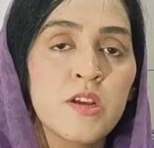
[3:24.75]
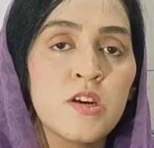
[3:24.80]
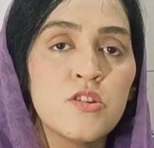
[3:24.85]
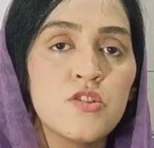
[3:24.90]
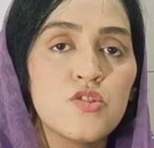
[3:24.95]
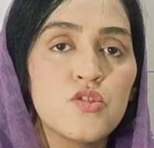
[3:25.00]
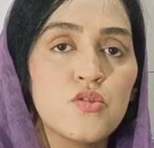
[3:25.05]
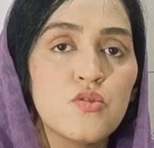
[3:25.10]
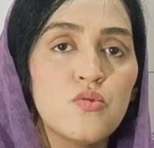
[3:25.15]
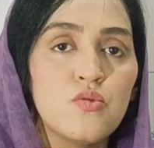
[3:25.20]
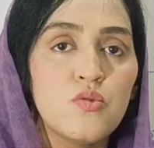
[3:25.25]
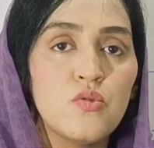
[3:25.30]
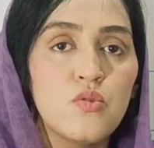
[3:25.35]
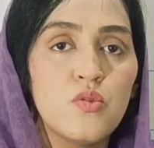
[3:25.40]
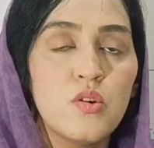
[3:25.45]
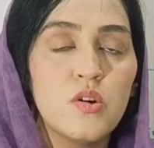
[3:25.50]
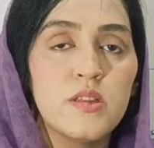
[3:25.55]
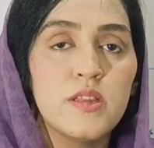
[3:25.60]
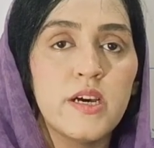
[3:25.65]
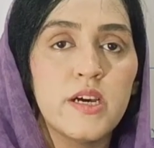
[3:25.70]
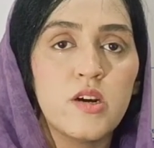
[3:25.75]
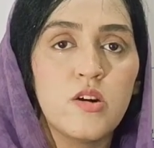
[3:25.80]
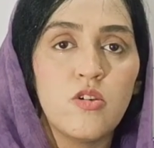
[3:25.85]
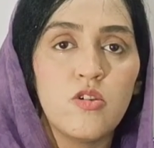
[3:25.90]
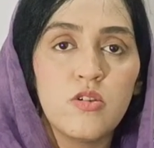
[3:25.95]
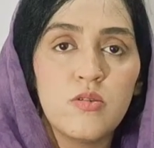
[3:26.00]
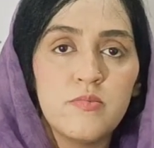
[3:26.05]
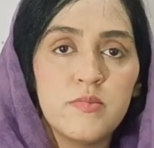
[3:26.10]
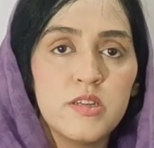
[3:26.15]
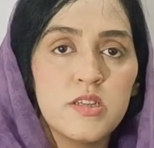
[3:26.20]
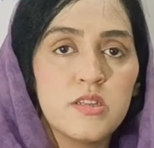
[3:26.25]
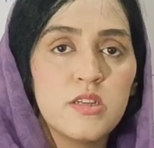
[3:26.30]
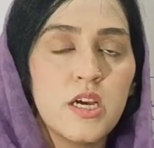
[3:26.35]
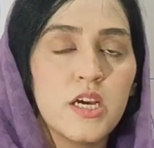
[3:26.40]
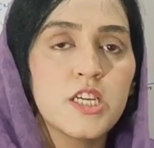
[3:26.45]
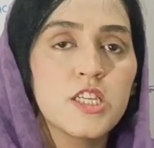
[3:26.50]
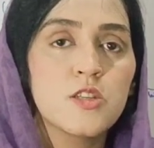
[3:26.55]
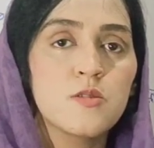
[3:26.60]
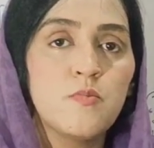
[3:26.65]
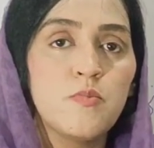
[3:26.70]
So the economists
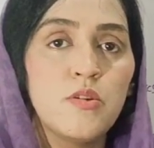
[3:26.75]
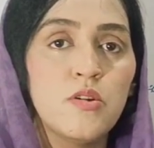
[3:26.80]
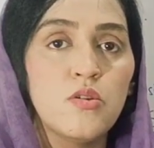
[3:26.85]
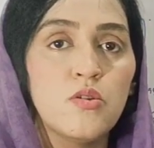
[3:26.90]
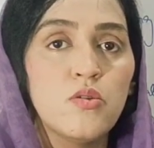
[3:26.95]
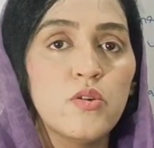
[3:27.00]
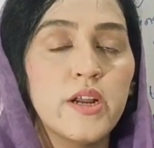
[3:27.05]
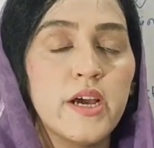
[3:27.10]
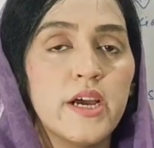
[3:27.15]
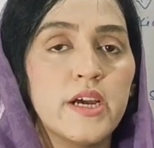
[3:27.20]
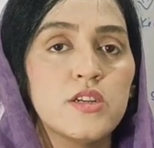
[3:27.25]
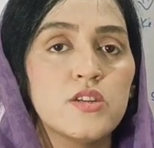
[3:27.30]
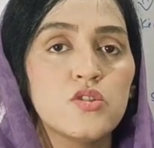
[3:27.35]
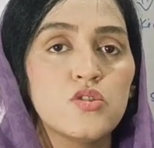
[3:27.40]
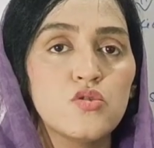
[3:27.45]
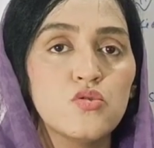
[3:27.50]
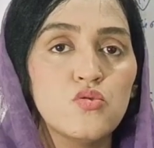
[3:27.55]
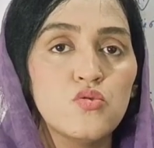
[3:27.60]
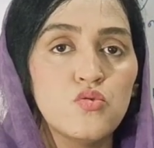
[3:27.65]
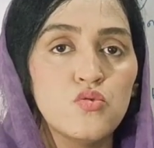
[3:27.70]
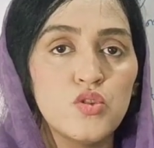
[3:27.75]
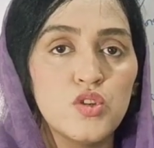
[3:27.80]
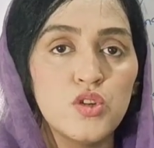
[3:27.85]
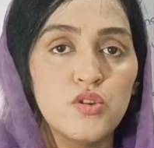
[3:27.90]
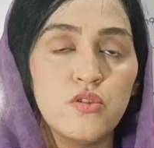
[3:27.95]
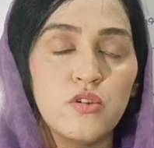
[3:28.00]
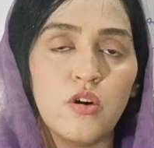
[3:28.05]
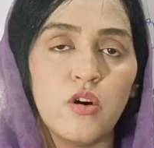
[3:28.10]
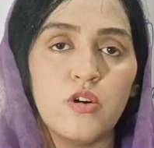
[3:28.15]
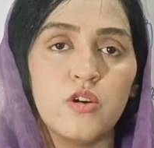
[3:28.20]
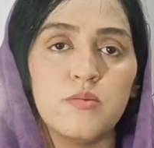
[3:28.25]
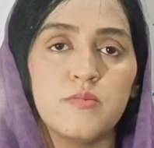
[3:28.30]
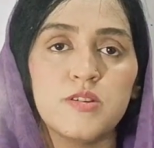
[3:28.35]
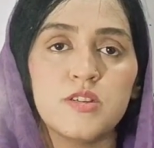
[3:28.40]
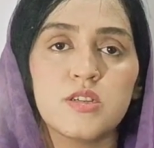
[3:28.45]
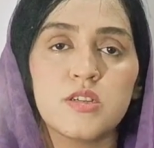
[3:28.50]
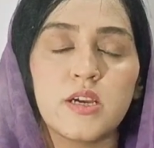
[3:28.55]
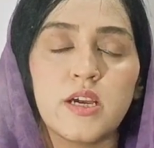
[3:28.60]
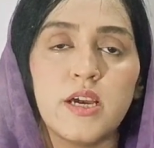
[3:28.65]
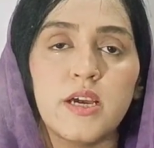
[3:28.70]
explored, and two new
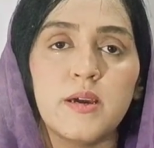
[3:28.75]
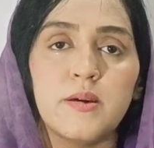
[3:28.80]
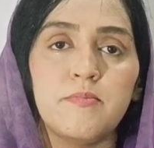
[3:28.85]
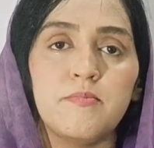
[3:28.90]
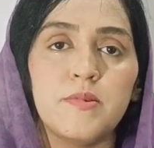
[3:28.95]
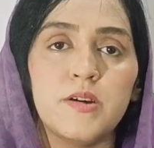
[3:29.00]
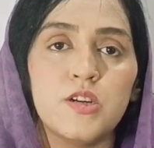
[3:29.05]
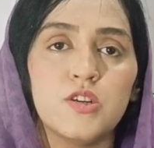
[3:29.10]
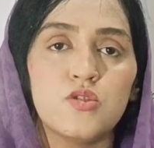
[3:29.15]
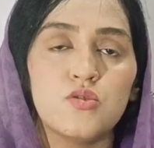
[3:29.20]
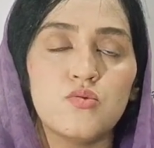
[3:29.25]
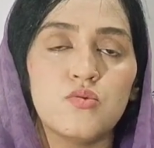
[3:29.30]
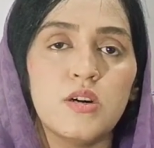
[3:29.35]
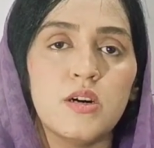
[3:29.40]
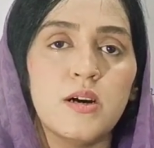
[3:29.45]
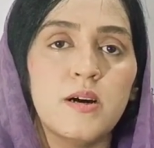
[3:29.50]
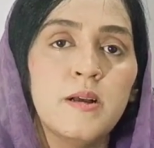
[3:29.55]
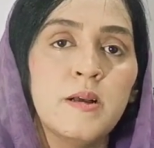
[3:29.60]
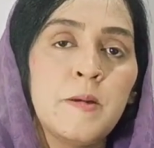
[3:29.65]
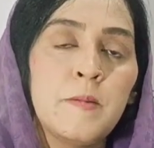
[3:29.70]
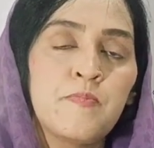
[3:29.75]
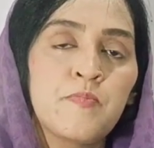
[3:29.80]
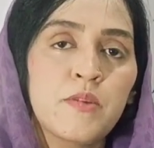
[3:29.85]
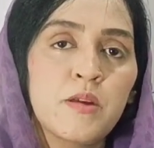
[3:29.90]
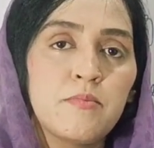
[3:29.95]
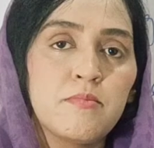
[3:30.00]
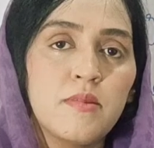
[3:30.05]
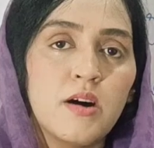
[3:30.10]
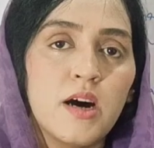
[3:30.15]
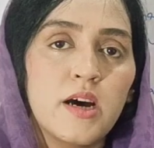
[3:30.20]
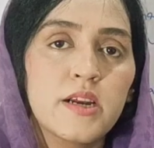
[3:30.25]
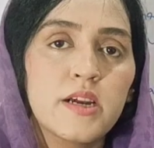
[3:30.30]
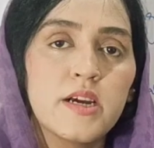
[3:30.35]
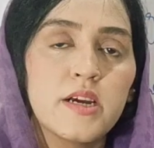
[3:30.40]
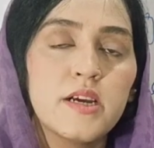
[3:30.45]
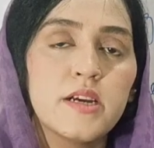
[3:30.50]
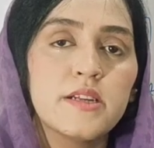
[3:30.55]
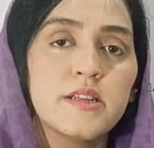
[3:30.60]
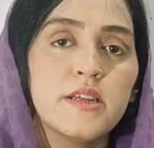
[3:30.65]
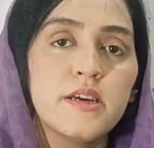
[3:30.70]
economists came into the market.